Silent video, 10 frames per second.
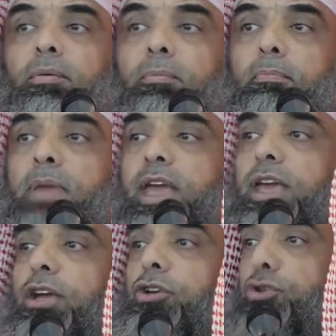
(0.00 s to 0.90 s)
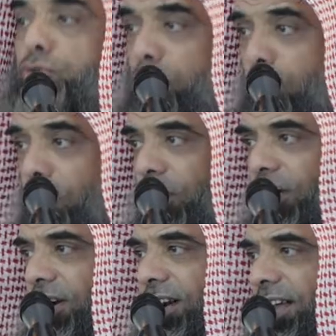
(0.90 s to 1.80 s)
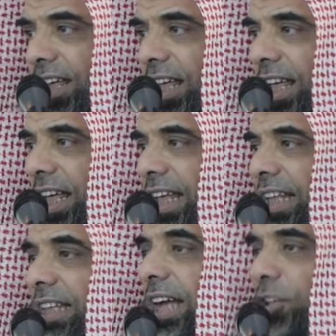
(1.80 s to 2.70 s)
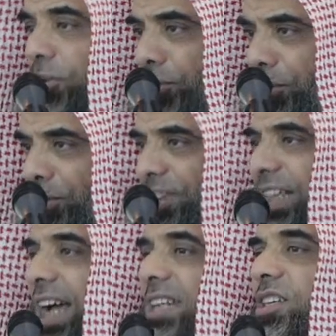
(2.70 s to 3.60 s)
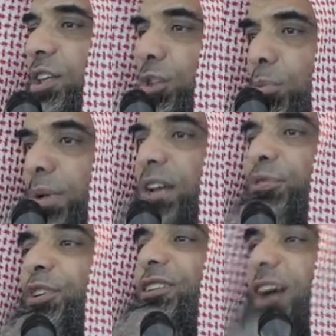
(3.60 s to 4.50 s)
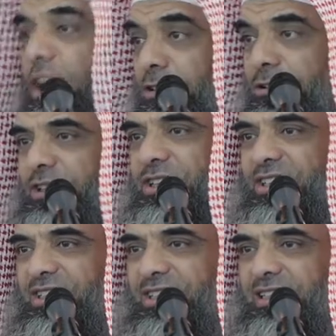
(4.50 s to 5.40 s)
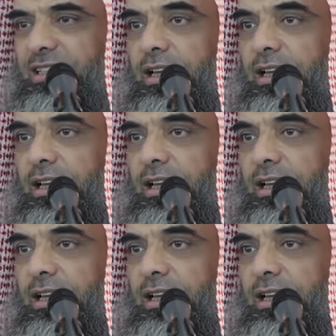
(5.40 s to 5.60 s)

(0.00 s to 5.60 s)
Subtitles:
make sure that you utilize it to benefit others.